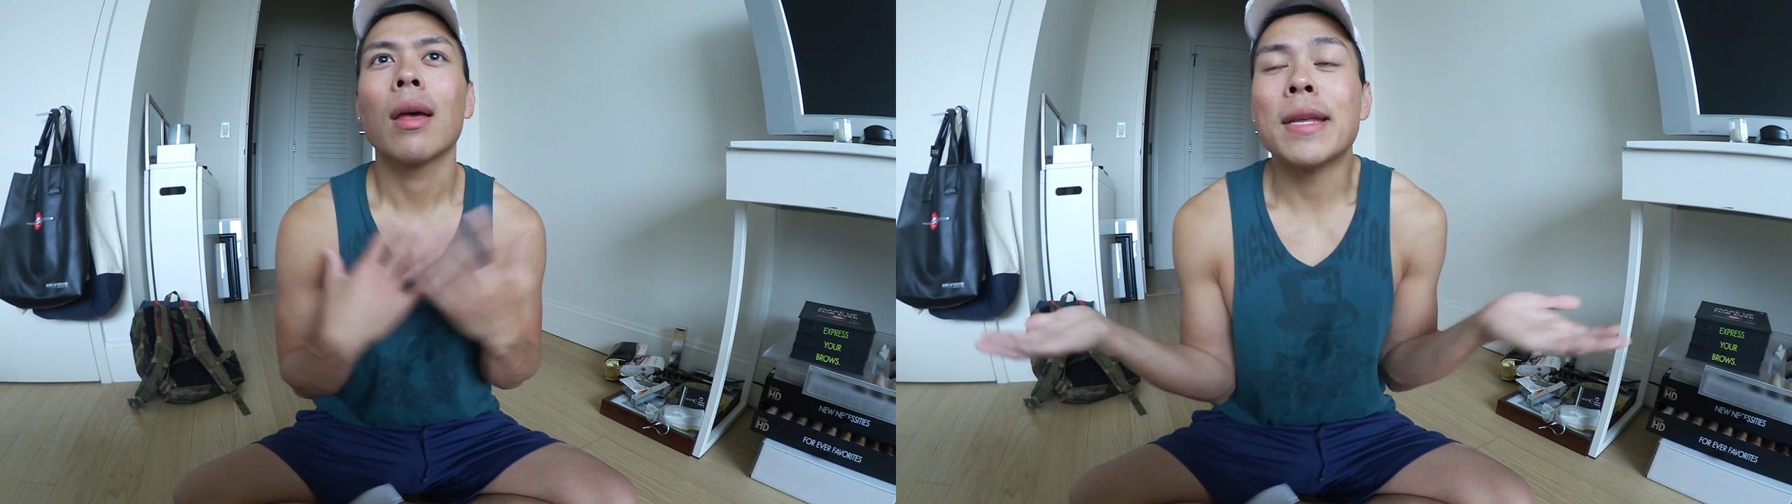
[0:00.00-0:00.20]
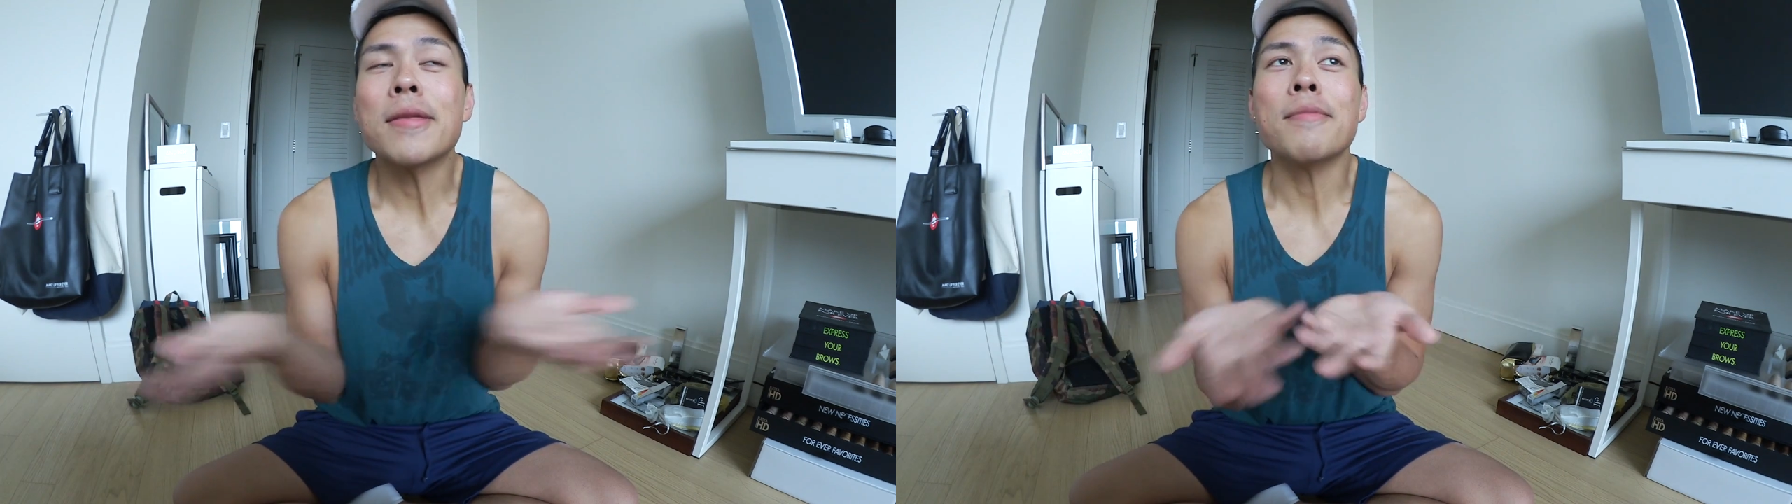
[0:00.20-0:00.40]

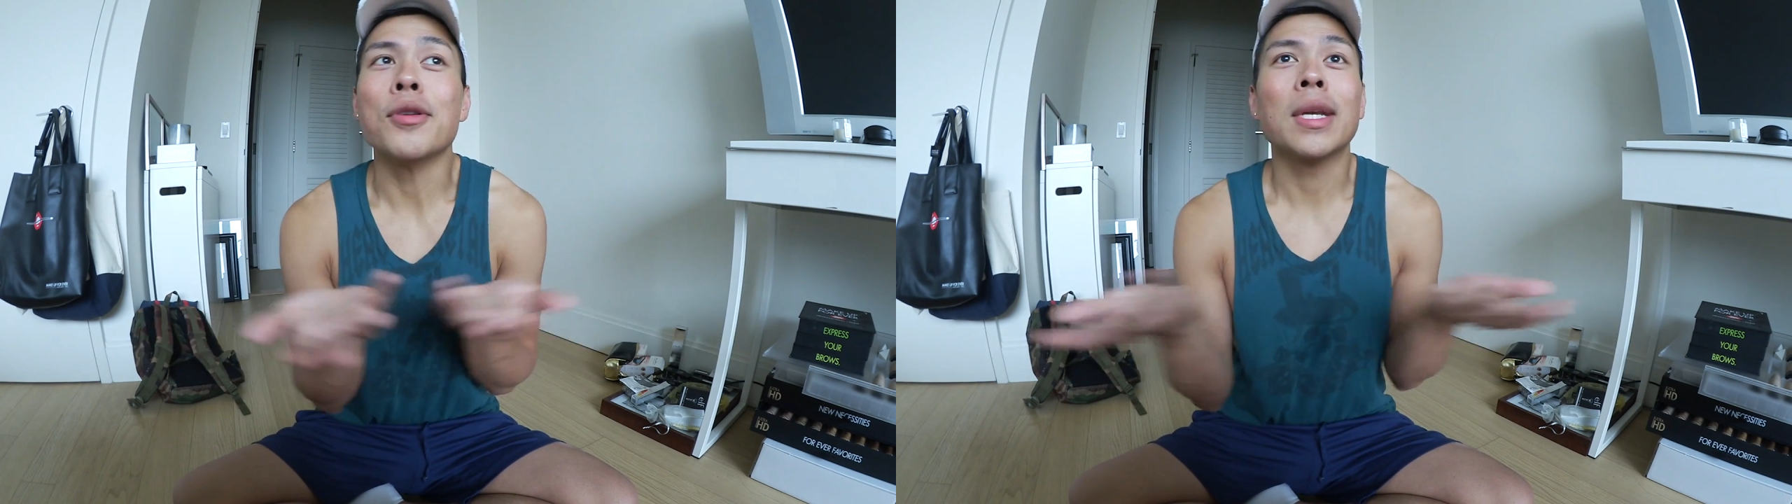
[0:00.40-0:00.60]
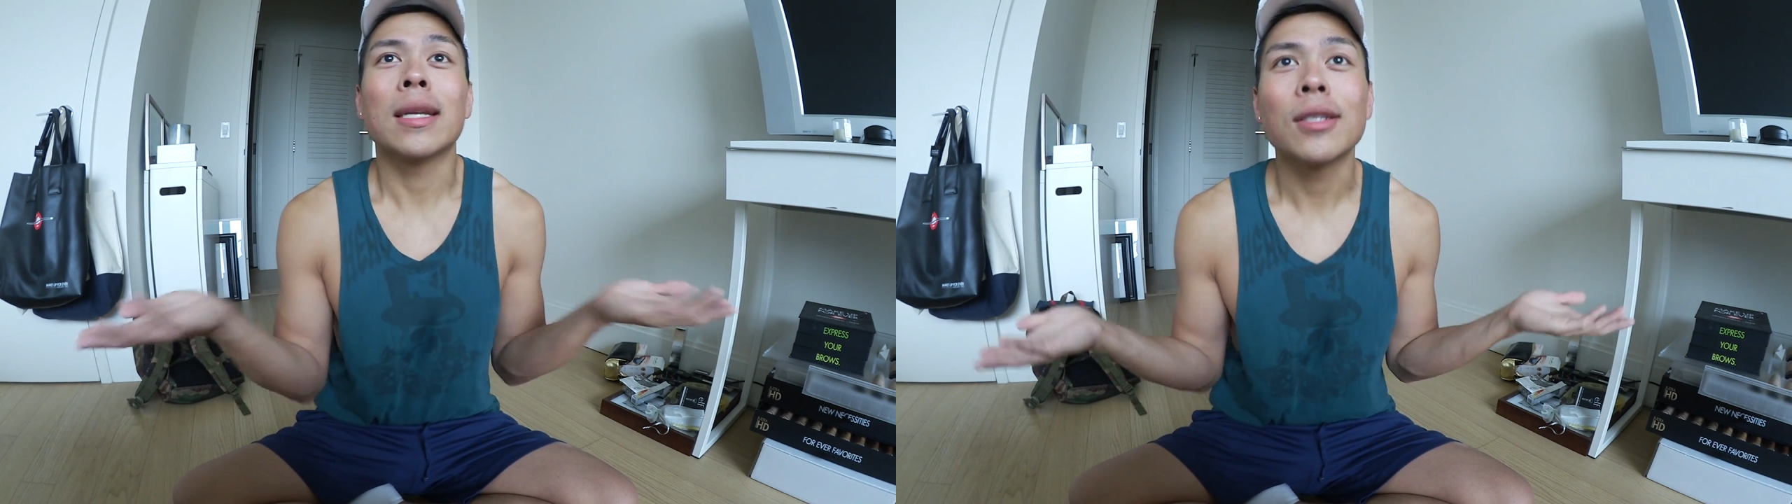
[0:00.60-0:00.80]
in the
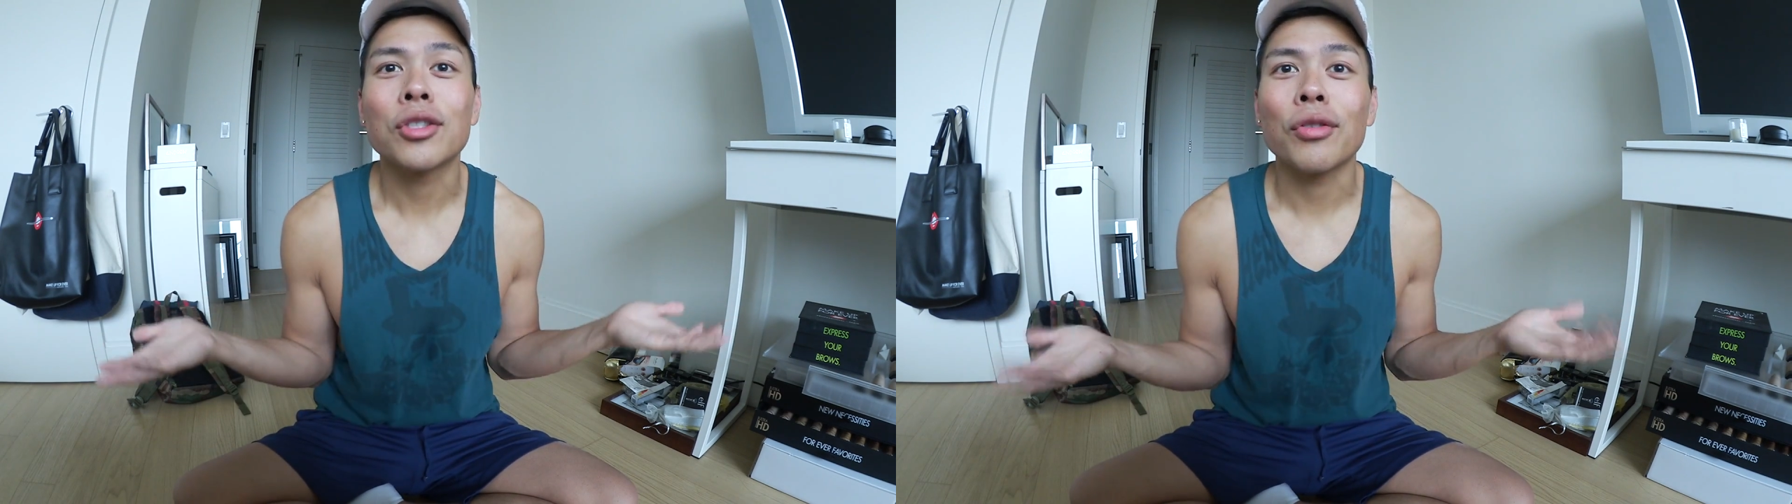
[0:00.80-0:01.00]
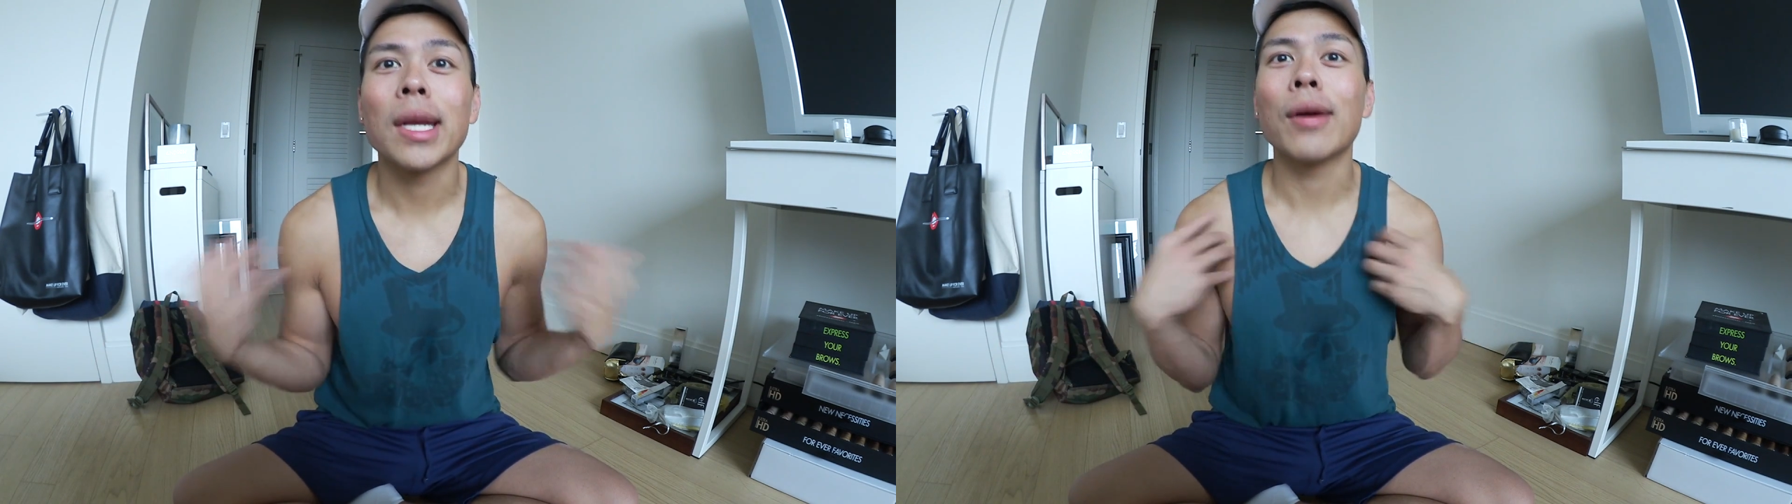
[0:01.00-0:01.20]
beauty
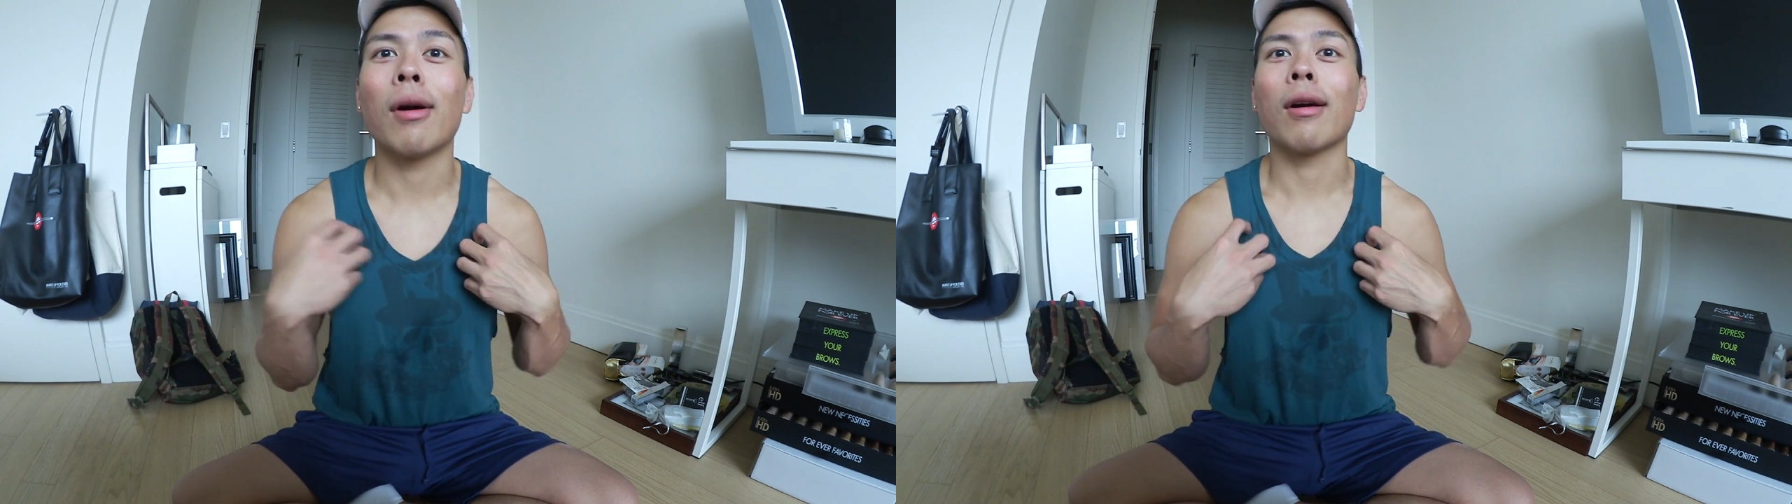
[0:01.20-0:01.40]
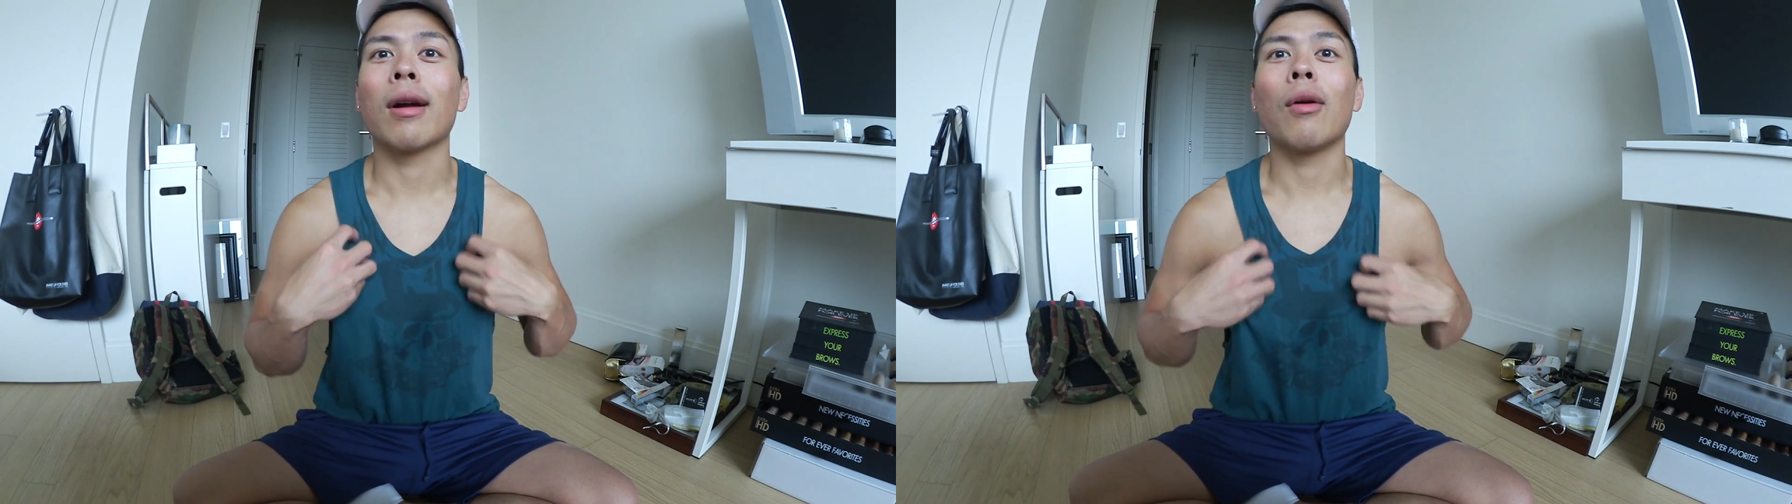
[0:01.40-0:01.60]
industry
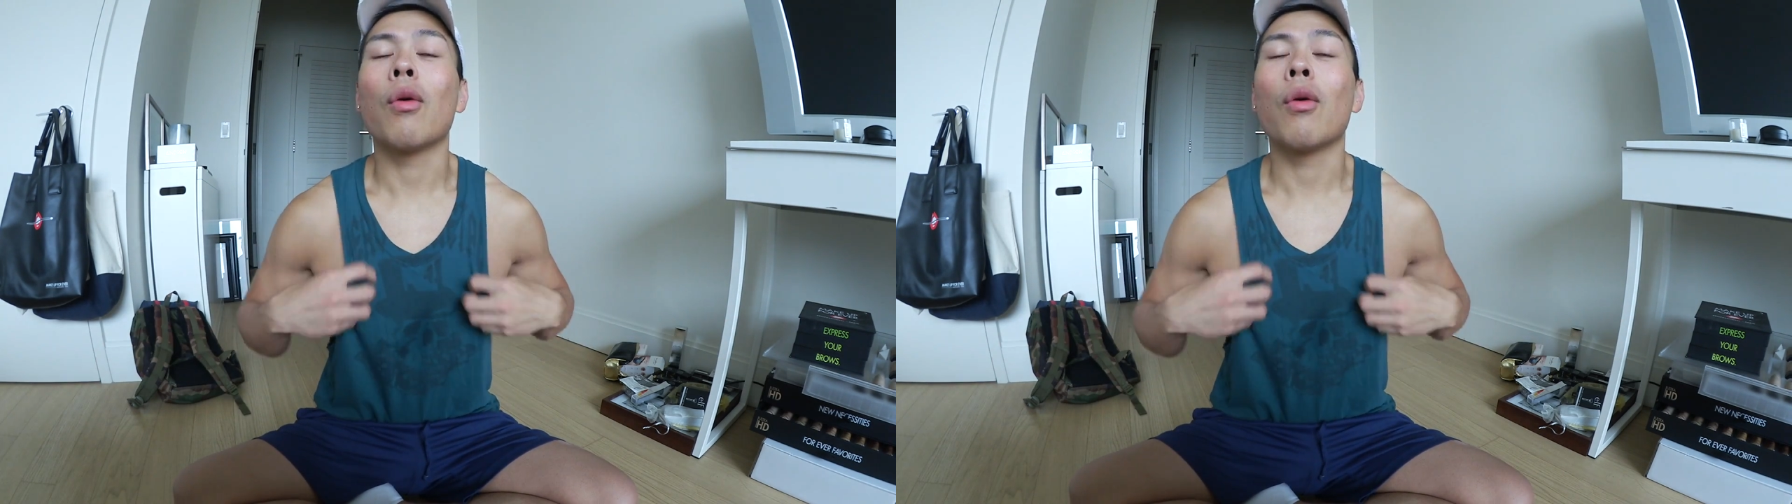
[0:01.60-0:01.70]
or